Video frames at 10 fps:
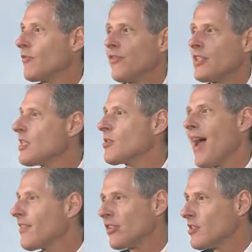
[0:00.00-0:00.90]
So physics,
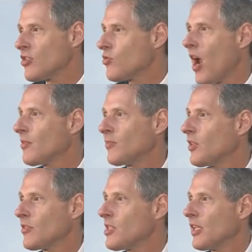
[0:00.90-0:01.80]
math, and
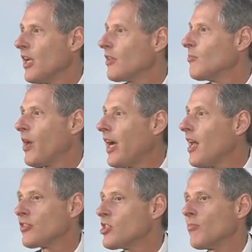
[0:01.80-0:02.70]
astronomy are together.
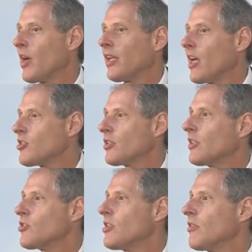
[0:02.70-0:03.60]
Biology and
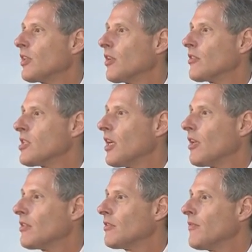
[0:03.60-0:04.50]
biological engineering are
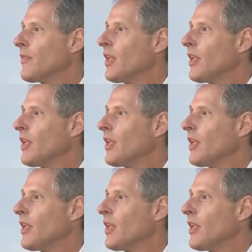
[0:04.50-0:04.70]
together.